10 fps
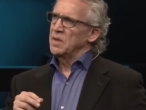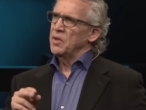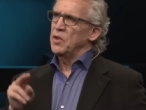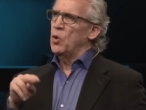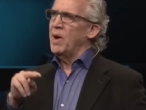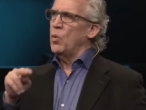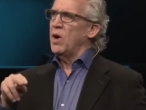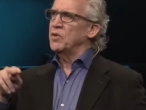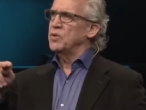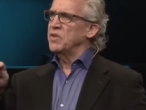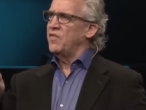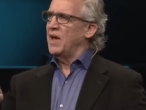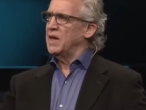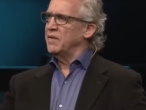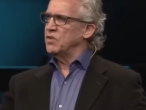Though I walk through the
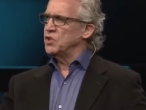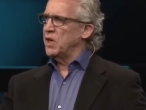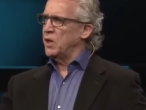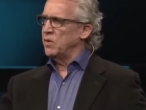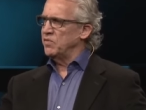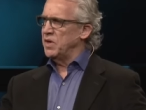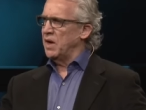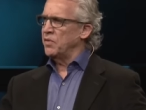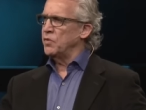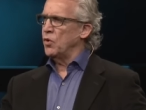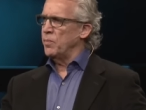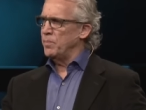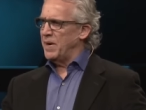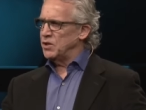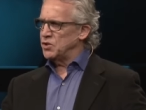valley of the shadow of death, there are
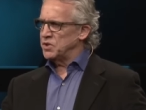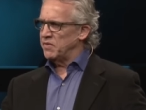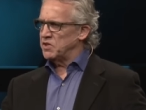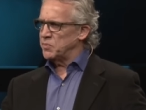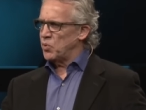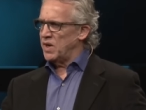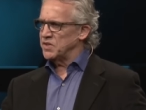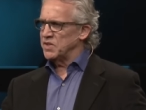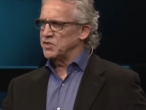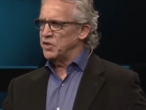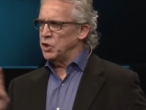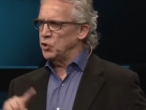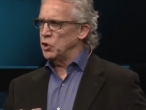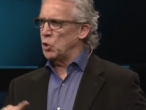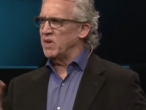measures of his presence that you
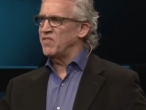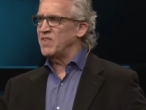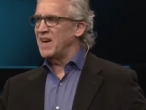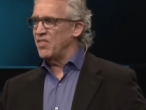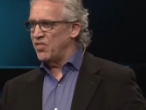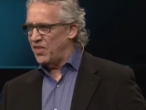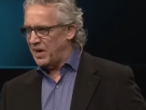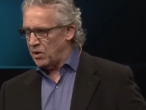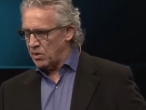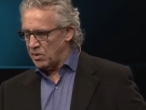can only find there.